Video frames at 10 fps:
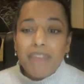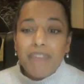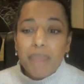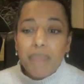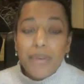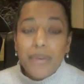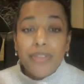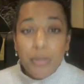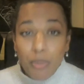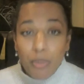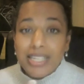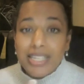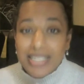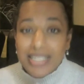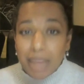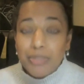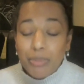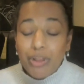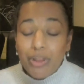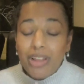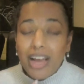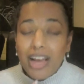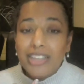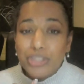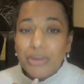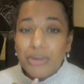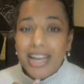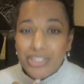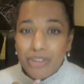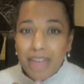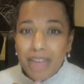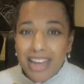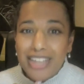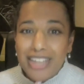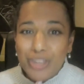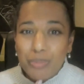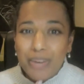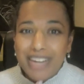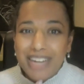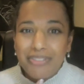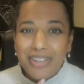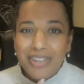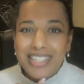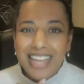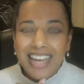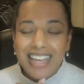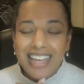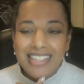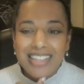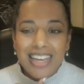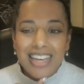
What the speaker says: who have migraine, they're more susceptible to ice cream headaches or brain freeze headaches.